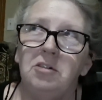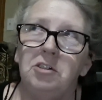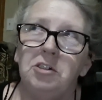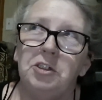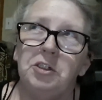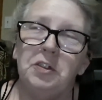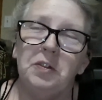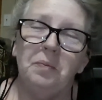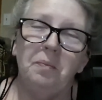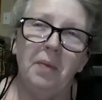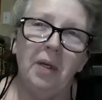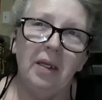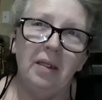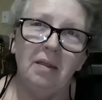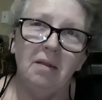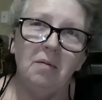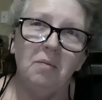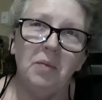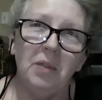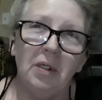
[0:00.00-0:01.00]
She
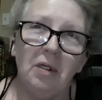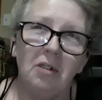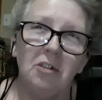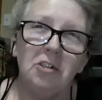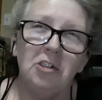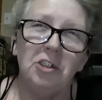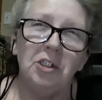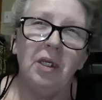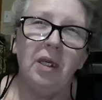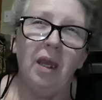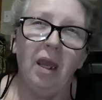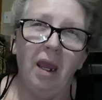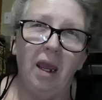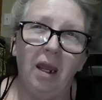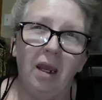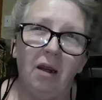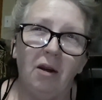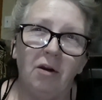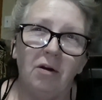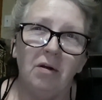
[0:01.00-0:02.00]
made them because she
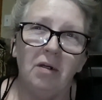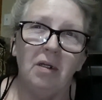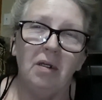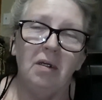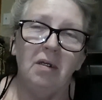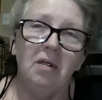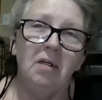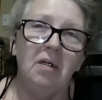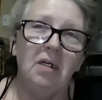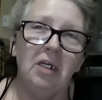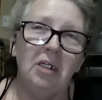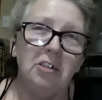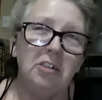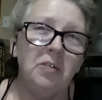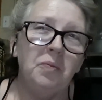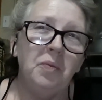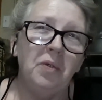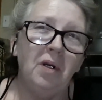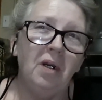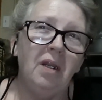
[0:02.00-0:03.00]
cared. But
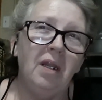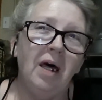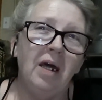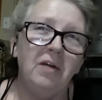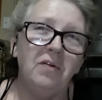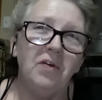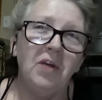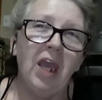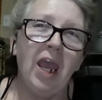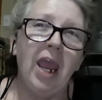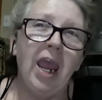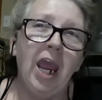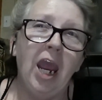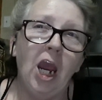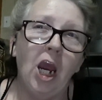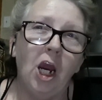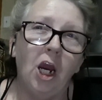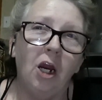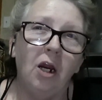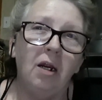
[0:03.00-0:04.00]
she put a lot of
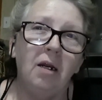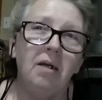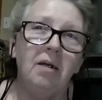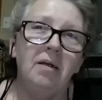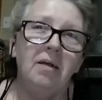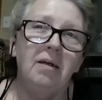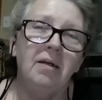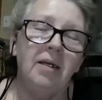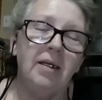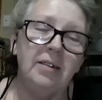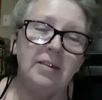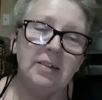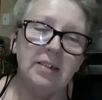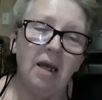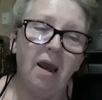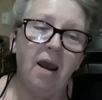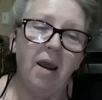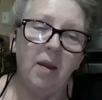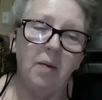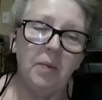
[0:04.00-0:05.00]
care and
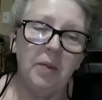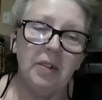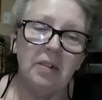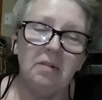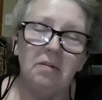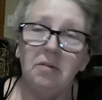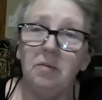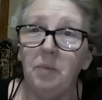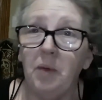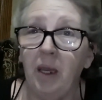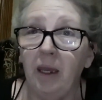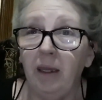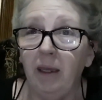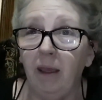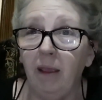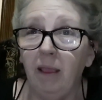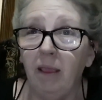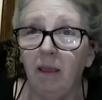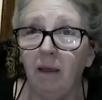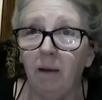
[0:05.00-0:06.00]
time into
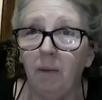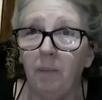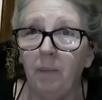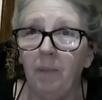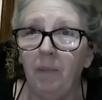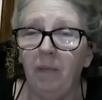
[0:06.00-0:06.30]
making them.